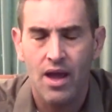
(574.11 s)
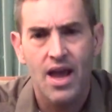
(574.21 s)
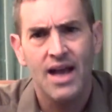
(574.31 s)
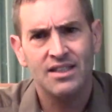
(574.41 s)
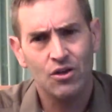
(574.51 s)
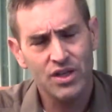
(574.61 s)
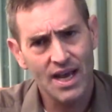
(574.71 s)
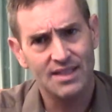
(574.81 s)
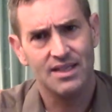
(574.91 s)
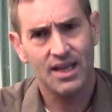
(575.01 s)
And so
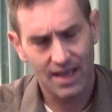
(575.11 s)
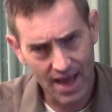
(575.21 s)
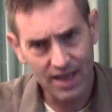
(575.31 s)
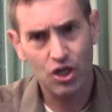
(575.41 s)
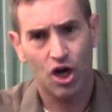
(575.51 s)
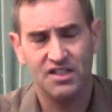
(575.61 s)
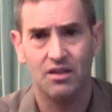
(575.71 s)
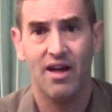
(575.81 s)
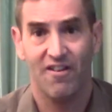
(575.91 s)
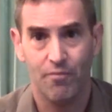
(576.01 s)
yes, it can cause a
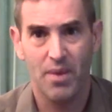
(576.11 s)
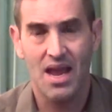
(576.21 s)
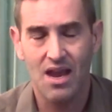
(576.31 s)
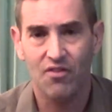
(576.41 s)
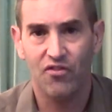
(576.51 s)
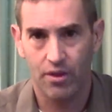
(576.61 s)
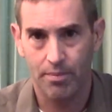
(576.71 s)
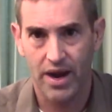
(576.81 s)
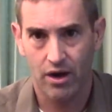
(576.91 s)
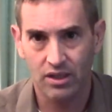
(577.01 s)
lot of pain for the
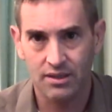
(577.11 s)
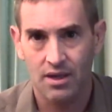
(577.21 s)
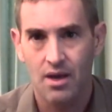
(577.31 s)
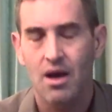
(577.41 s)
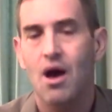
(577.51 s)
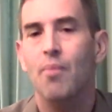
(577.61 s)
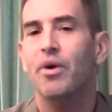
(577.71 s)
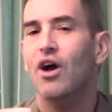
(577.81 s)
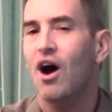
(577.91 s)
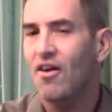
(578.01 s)
parents,
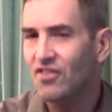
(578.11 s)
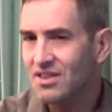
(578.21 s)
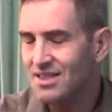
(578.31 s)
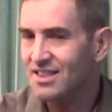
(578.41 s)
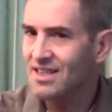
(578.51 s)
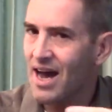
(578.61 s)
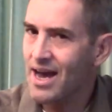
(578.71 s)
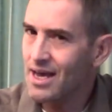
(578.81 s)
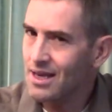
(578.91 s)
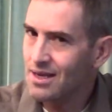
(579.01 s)
but often
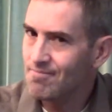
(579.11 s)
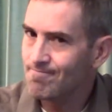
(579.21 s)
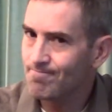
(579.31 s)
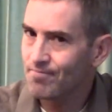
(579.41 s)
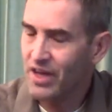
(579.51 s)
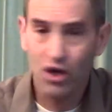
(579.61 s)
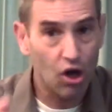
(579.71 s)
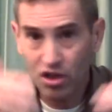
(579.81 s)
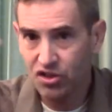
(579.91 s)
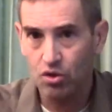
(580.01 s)
society, in
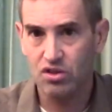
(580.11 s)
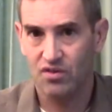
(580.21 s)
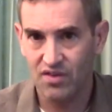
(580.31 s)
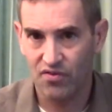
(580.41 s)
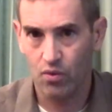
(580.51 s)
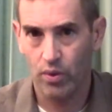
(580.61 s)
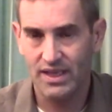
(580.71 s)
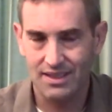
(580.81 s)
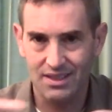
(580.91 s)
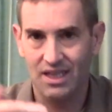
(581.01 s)
all sorts of different
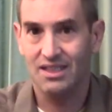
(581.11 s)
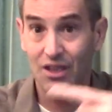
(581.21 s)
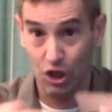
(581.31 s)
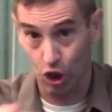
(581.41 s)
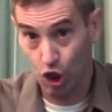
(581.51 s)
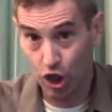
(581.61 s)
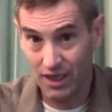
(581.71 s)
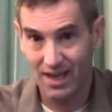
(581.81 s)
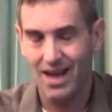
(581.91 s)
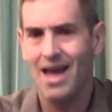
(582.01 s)
ways, doesn't
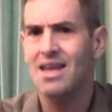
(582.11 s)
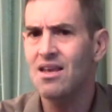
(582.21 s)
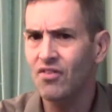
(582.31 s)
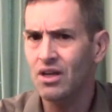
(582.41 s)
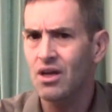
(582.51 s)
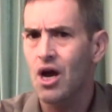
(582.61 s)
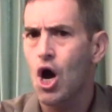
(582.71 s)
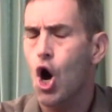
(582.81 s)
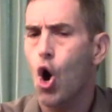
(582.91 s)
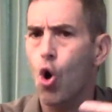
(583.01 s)
look and even
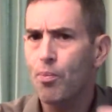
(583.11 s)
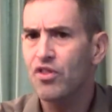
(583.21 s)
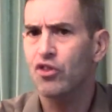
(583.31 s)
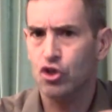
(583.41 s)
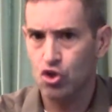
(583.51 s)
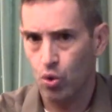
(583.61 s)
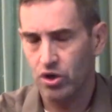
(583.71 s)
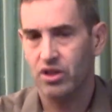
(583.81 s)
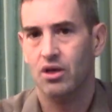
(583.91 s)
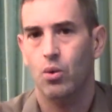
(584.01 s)
open the door to
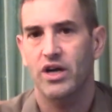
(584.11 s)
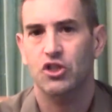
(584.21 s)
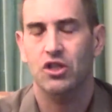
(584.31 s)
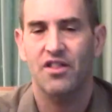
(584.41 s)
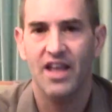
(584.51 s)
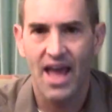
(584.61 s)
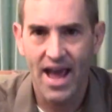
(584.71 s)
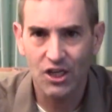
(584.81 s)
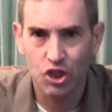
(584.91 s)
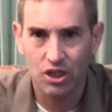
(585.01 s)
the question that
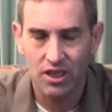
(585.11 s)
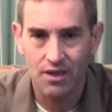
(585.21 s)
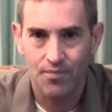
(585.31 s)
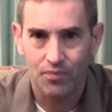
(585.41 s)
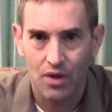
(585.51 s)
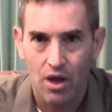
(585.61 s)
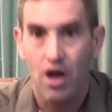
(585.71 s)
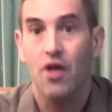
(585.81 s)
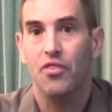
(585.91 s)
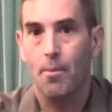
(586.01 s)
actually
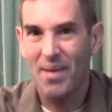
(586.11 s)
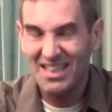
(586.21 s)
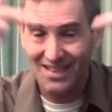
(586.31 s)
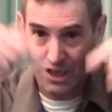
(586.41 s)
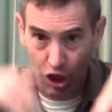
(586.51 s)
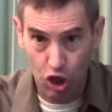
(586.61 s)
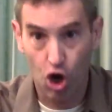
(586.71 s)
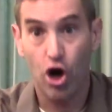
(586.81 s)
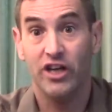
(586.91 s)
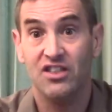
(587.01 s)
the basic
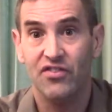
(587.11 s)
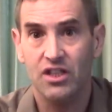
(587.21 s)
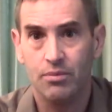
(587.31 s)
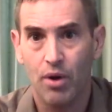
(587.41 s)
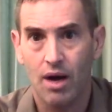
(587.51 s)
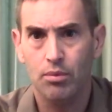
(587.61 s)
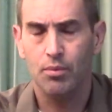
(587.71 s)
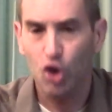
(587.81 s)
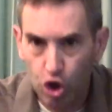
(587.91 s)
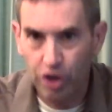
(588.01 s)
cause for this problem
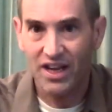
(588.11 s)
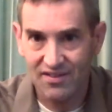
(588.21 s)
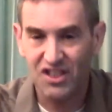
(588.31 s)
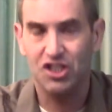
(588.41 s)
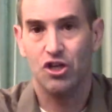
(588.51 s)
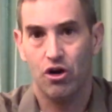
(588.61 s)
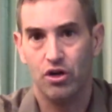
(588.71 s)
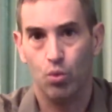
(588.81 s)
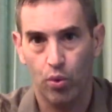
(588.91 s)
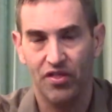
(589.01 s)
could have
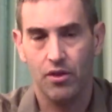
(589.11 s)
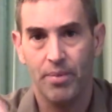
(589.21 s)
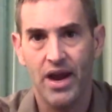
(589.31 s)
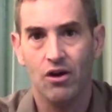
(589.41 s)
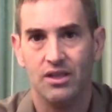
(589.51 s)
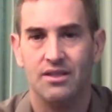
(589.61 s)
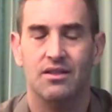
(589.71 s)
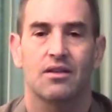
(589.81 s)
started with the parents.